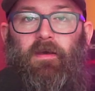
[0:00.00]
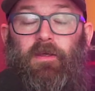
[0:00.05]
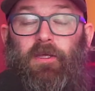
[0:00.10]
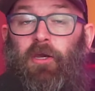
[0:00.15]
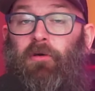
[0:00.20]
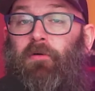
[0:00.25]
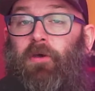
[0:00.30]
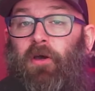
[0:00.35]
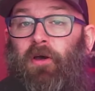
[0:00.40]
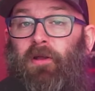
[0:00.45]

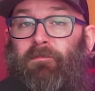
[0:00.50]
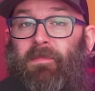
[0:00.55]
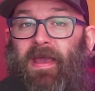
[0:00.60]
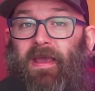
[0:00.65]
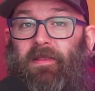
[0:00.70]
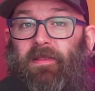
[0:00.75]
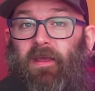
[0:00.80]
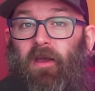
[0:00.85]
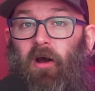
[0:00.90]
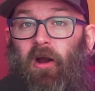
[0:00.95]
You could
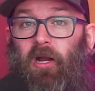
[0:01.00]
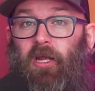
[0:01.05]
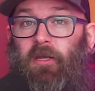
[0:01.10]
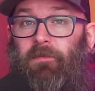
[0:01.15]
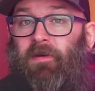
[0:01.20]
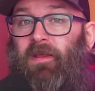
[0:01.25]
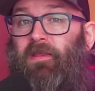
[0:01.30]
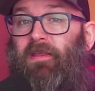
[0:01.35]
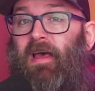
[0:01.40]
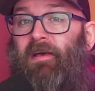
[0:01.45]
make the
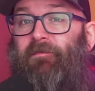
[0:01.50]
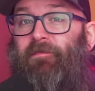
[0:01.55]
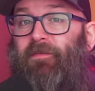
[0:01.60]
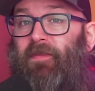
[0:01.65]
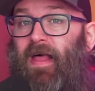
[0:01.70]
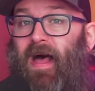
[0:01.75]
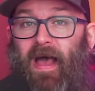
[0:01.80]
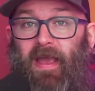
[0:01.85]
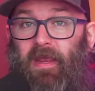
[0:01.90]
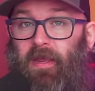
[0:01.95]
argument that
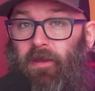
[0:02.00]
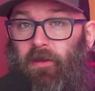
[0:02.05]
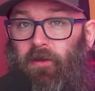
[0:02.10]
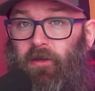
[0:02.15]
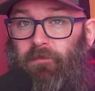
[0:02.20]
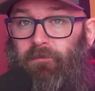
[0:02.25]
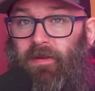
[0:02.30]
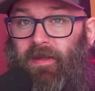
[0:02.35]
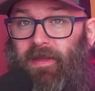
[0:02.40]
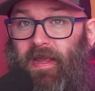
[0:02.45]
flying
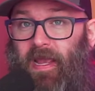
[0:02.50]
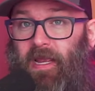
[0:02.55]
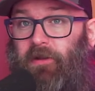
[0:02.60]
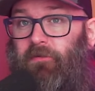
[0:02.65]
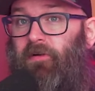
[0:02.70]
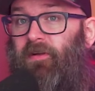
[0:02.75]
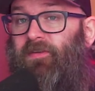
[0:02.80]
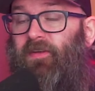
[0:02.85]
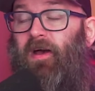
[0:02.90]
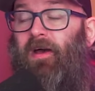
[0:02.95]
could be
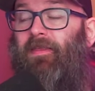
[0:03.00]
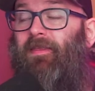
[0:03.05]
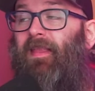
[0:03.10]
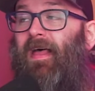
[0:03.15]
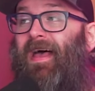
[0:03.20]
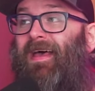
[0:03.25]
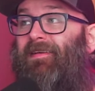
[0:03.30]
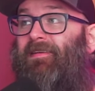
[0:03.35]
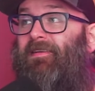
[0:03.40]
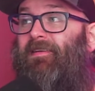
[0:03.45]
dangerous
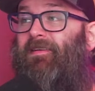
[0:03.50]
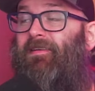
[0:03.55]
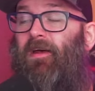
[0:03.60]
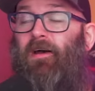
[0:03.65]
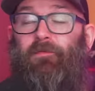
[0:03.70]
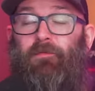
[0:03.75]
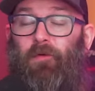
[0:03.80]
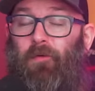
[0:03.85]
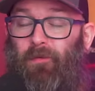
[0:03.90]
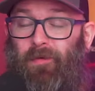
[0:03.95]
unless,
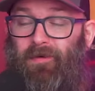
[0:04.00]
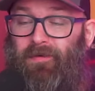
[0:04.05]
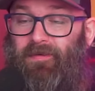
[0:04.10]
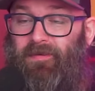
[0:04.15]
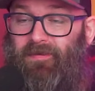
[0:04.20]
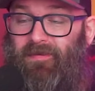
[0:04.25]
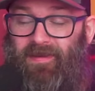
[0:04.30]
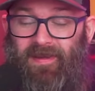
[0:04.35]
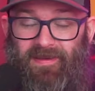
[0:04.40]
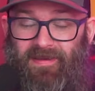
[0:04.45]
of
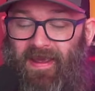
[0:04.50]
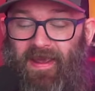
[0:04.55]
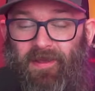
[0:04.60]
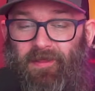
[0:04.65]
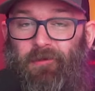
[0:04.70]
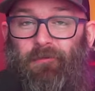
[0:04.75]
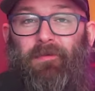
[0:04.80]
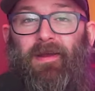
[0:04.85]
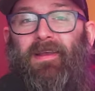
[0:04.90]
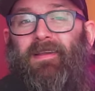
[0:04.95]
course, you take
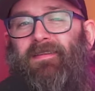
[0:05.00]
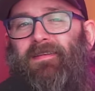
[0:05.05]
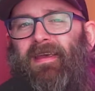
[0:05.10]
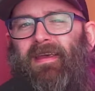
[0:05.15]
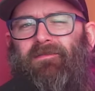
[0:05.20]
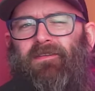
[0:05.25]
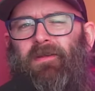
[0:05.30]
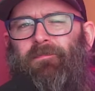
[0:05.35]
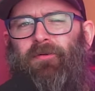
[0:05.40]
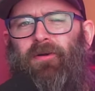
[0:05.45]
the right
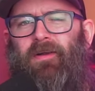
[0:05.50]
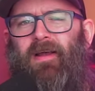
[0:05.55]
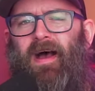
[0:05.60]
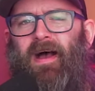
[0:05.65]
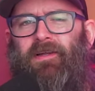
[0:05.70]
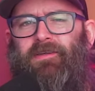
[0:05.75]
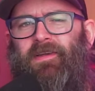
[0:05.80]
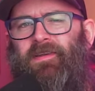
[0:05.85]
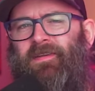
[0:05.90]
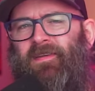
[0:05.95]
safety
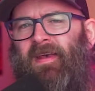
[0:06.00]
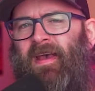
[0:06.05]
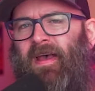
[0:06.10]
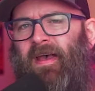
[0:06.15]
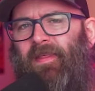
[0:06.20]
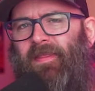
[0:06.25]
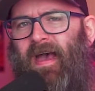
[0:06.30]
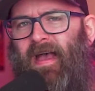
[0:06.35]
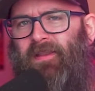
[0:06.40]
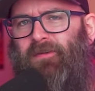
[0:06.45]
precautions.
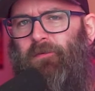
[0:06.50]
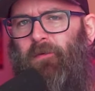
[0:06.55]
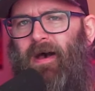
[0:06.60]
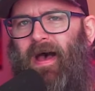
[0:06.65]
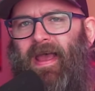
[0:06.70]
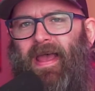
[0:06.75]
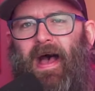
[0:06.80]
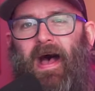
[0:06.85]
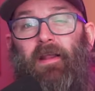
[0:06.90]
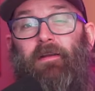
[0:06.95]
That's
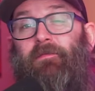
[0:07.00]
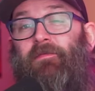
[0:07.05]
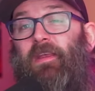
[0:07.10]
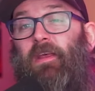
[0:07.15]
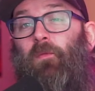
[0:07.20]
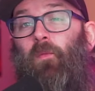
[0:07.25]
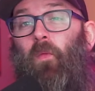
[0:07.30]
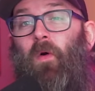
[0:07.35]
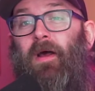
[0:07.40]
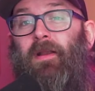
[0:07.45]
why out of
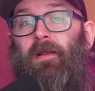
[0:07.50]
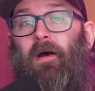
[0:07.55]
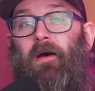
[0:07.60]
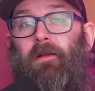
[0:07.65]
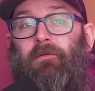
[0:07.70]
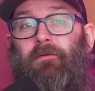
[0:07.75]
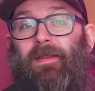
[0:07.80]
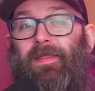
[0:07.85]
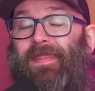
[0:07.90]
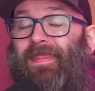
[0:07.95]
the
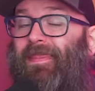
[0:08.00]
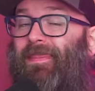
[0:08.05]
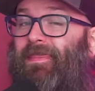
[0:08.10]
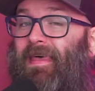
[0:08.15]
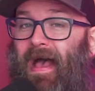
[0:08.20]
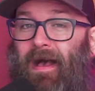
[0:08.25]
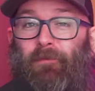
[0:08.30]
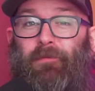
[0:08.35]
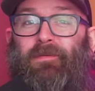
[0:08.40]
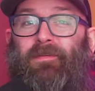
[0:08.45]

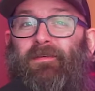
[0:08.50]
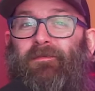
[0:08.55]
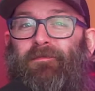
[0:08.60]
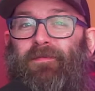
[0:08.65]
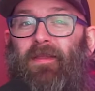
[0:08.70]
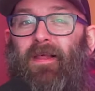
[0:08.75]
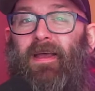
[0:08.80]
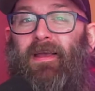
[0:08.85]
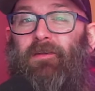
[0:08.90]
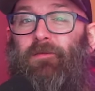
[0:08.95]
100,000
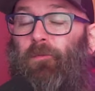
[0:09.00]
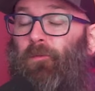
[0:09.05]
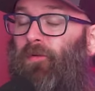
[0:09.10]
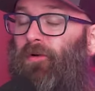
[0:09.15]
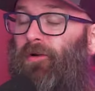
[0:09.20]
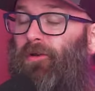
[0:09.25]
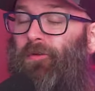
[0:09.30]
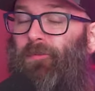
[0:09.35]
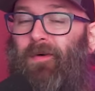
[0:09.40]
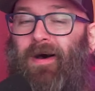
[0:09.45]
flights
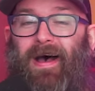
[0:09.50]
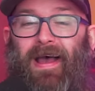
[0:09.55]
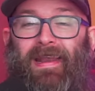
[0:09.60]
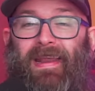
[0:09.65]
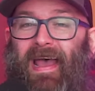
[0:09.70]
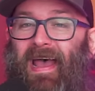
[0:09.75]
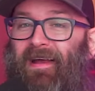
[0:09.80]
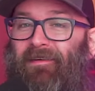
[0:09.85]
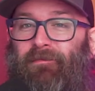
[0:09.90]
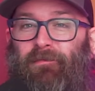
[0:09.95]
worldwide
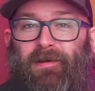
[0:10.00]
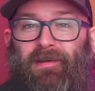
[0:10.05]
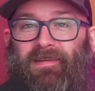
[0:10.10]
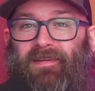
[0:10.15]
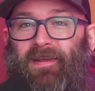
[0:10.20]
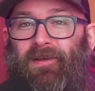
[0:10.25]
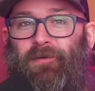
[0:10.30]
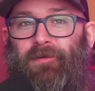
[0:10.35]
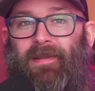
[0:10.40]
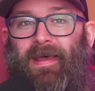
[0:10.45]
every
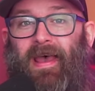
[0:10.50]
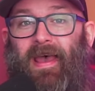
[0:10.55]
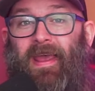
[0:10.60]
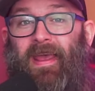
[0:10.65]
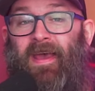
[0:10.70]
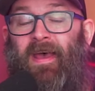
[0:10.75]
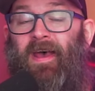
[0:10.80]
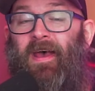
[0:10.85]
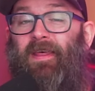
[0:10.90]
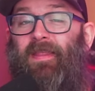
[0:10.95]
single
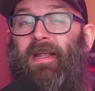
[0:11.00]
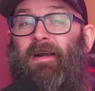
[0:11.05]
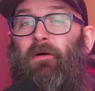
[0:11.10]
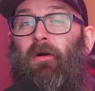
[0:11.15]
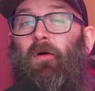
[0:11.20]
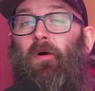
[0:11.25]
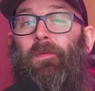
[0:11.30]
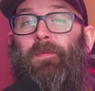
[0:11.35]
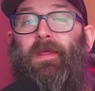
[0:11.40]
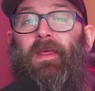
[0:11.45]
day, there
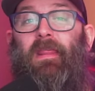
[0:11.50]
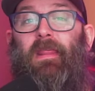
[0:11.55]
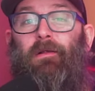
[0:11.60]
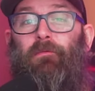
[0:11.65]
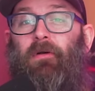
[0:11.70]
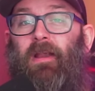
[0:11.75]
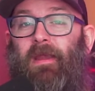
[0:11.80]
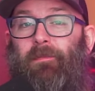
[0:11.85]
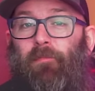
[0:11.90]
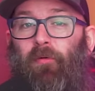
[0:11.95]
are only
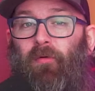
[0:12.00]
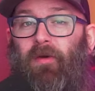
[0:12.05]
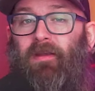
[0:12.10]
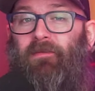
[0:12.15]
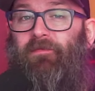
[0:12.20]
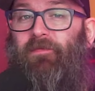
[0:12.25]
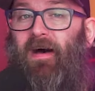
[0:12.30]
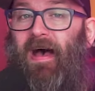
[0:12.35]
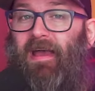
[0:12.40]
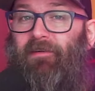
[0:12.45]

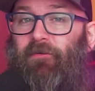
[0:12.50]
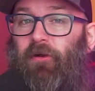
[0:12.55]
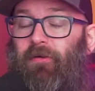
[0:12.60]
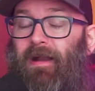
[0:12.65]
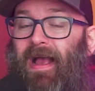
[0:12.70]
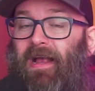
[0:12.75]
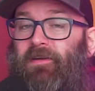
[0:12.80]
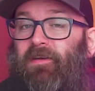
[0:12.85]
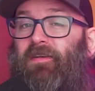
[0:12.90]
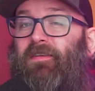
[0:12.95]
3.5
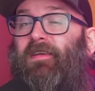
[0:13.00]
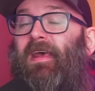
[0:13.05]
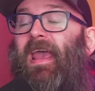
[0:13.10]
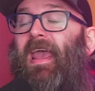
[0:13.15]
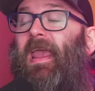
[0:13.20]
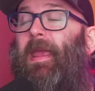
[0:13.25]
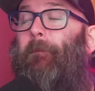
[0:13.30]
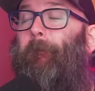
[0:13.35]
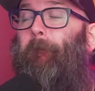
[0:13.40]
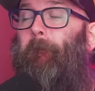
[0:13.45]
crashes
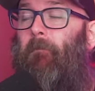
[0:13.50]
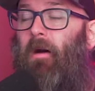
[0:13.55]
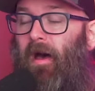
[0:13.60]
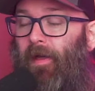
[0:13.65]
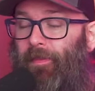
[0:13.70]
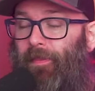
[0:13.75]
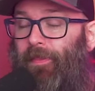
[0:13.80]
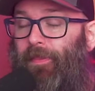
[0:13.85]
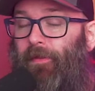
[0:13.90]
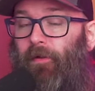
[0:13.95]
a
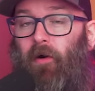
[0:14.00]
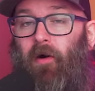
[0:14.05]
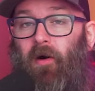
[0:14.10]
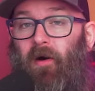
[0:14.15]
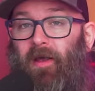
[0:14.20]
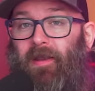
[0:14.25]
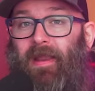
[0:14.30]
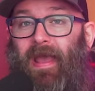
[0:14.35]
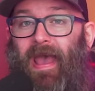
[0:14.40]
month on